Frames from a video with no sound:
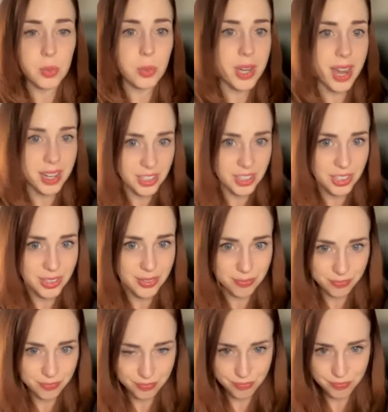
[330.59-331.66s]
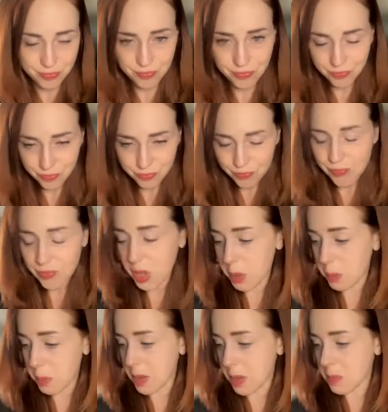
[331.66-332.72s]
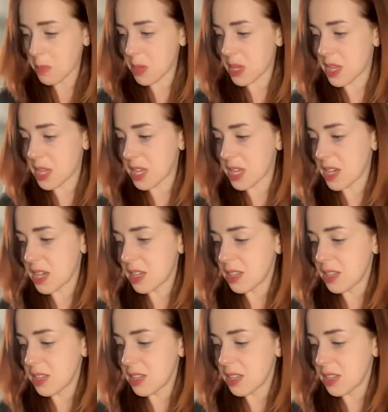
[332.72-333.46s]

reaction might be,